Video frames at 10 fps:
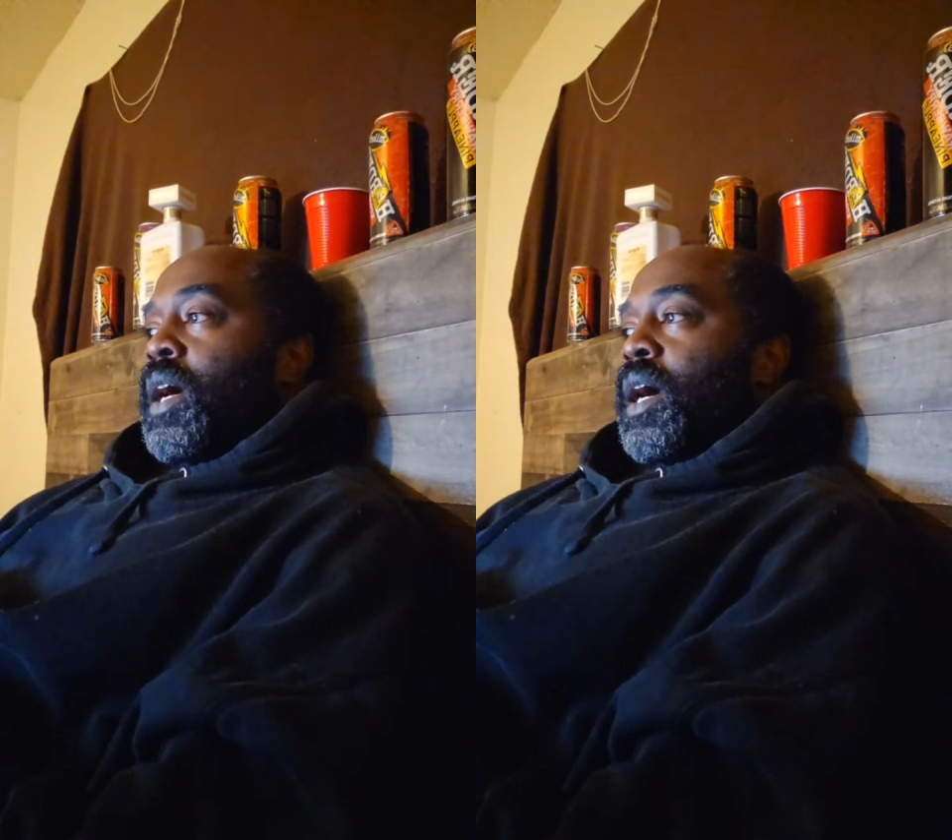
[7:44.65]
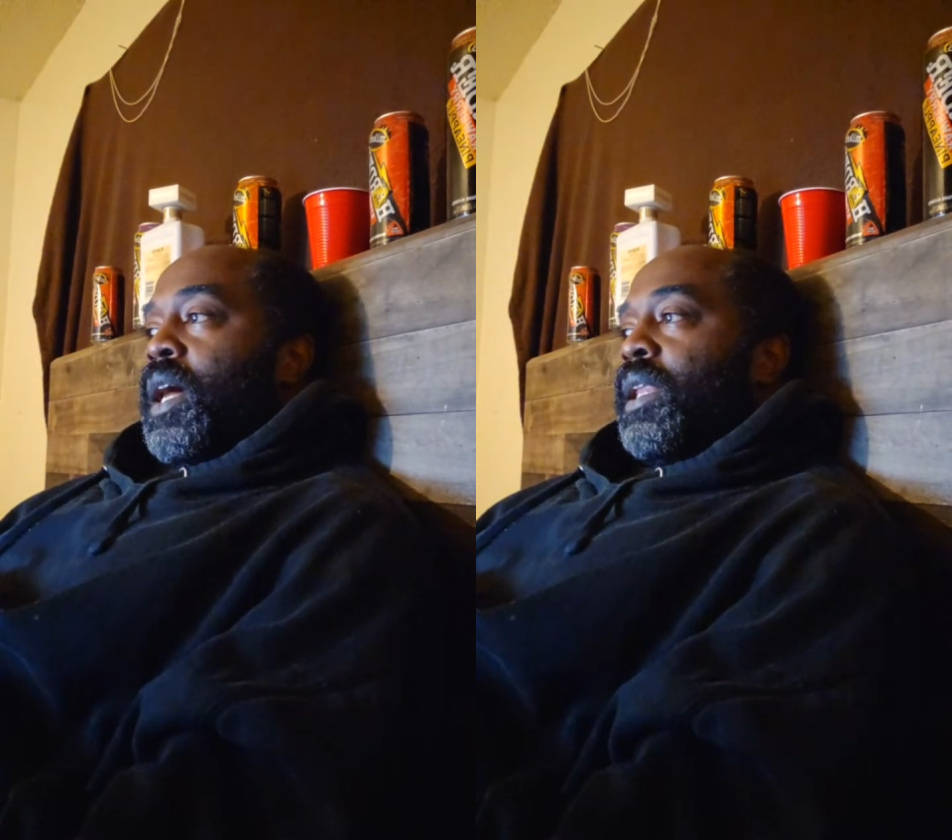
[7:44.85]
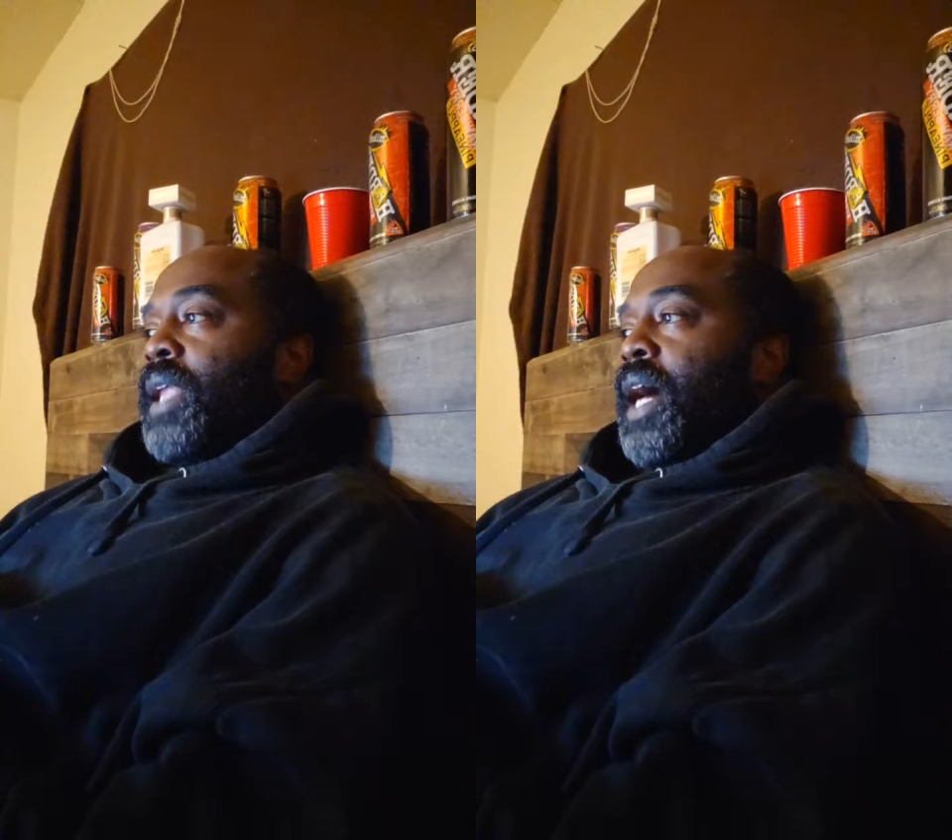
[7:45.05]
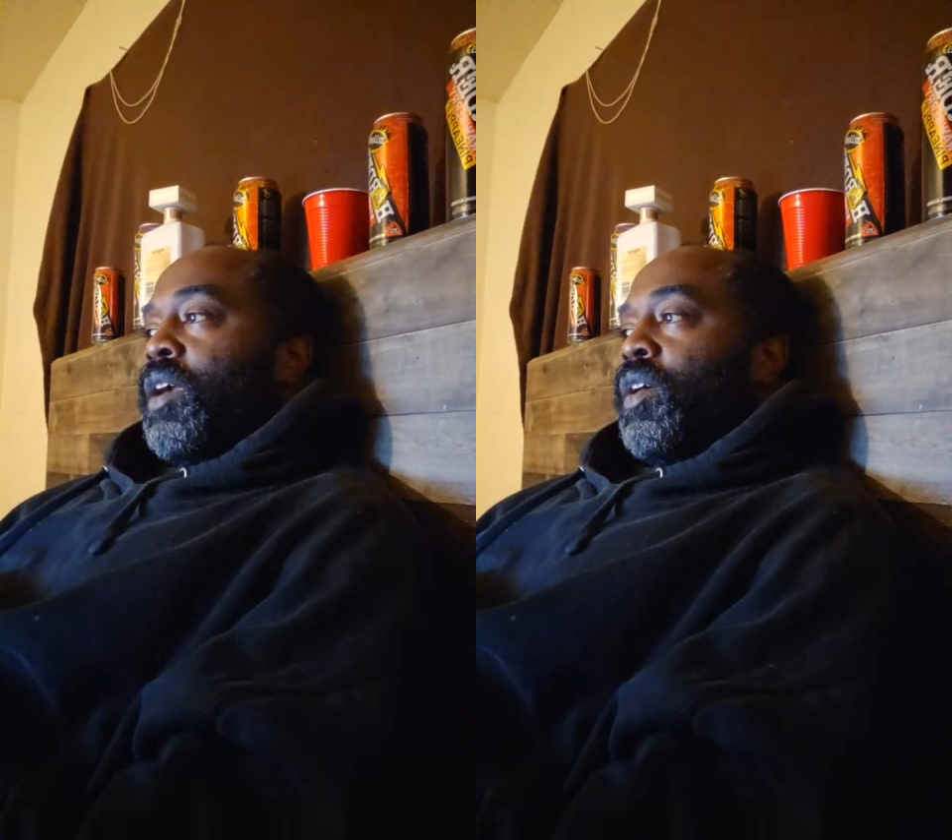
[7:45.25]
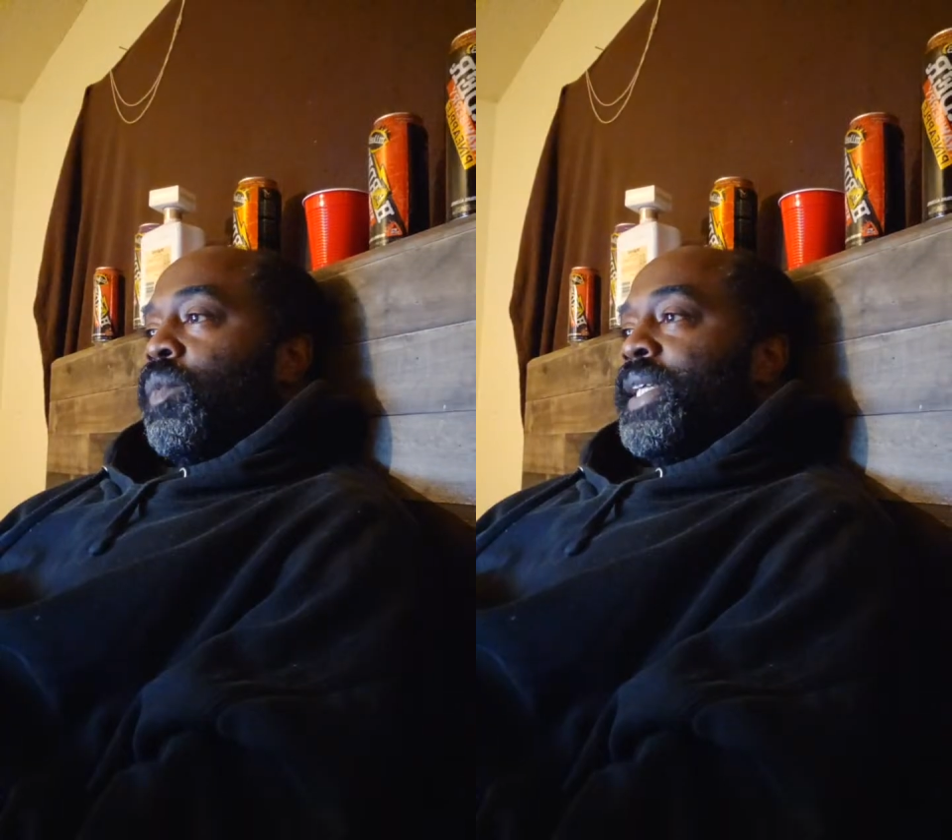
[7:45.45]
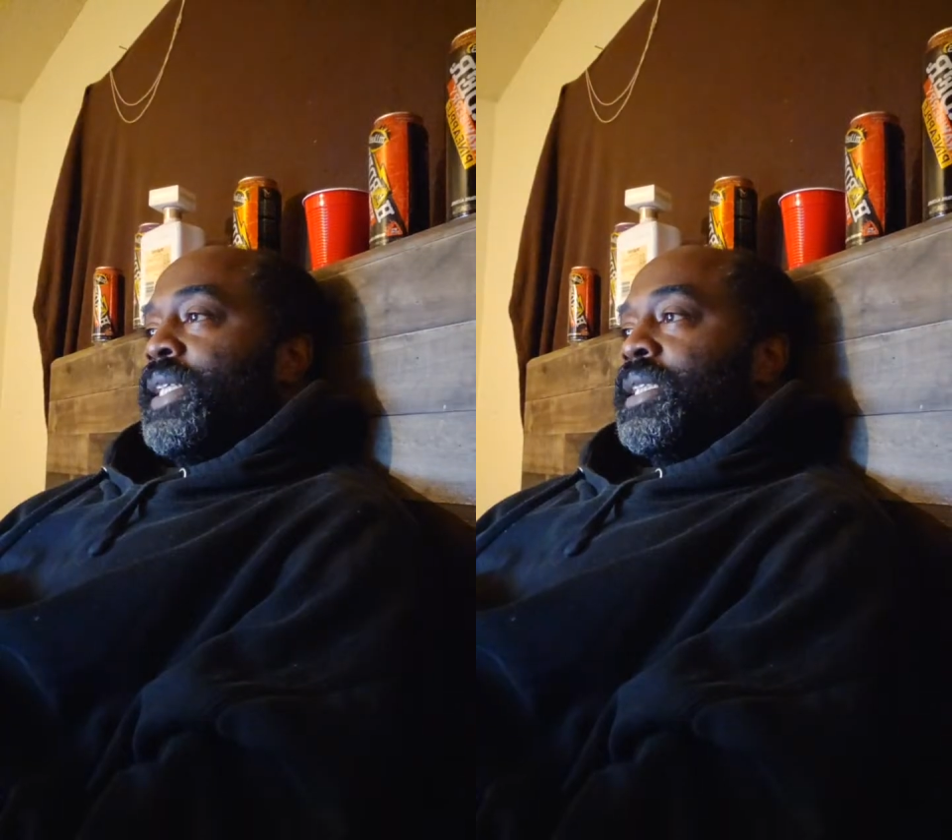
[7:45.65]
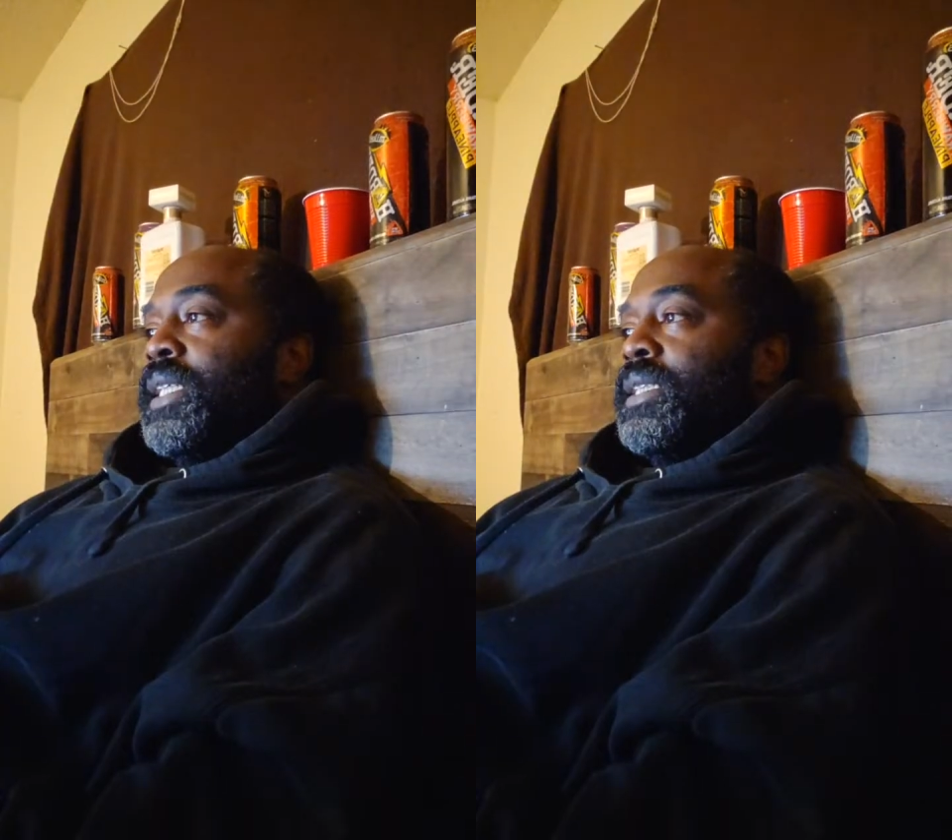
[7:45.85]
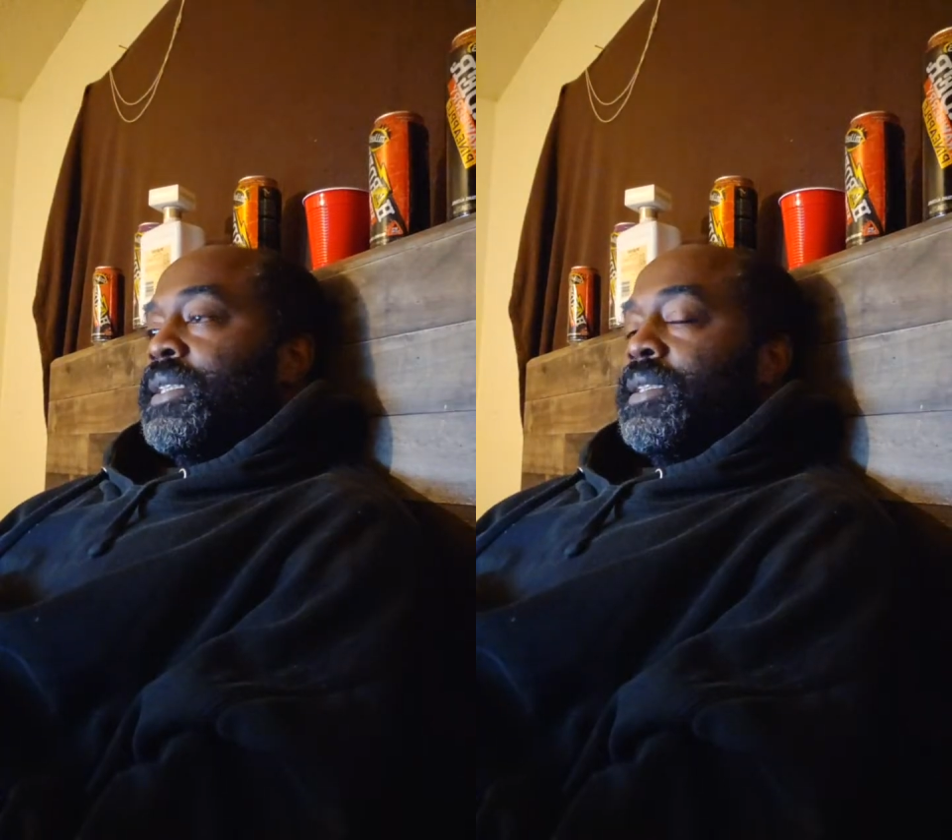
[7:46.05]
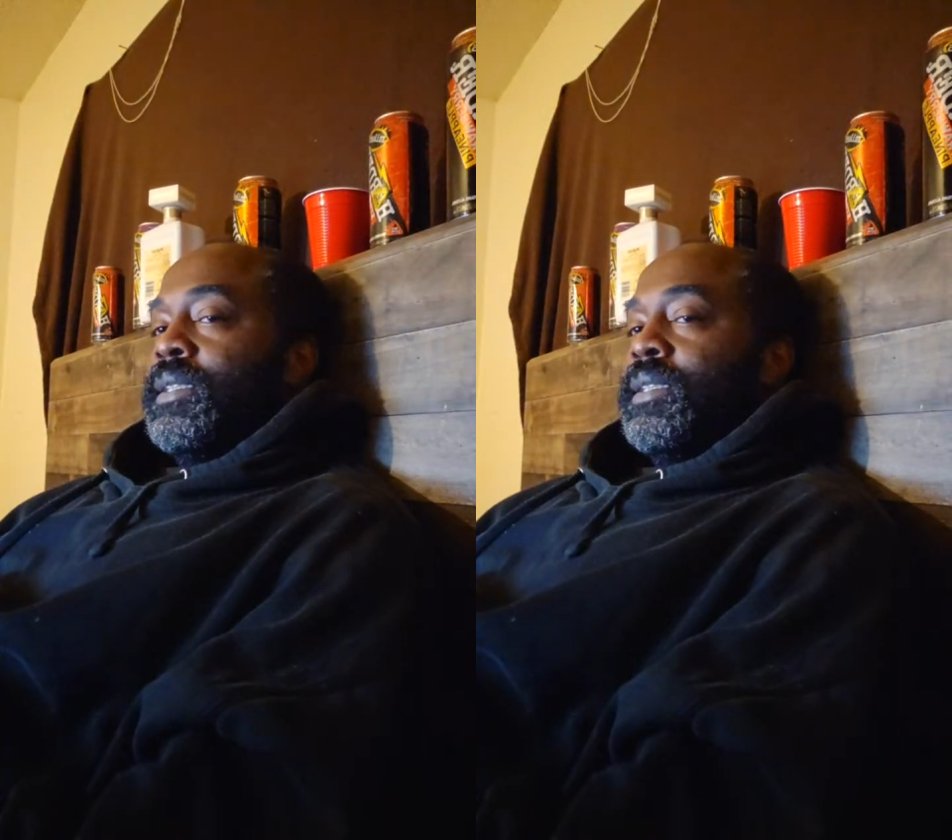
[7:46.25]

a lot of reasons